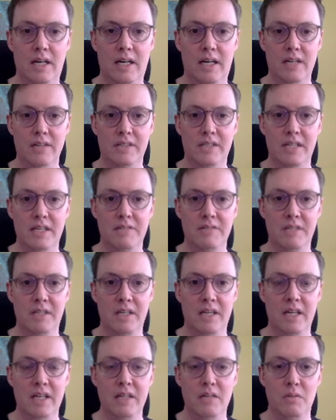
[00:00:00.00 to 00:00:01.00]
saves the
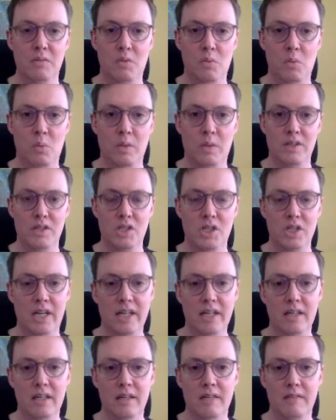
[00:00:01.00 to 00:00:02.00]
knight with
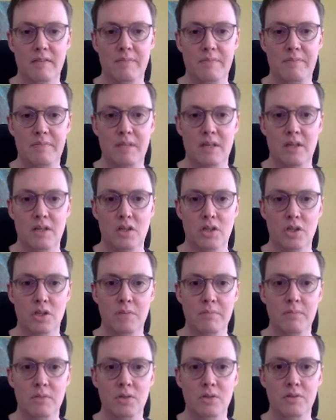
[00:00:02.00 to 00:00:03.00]
check. Good
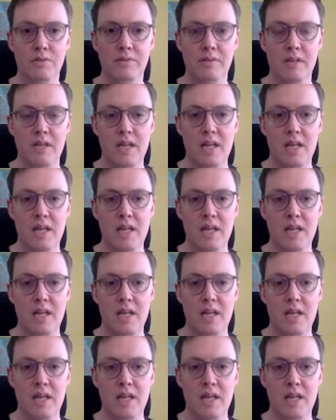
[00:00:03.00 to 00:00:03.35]
move.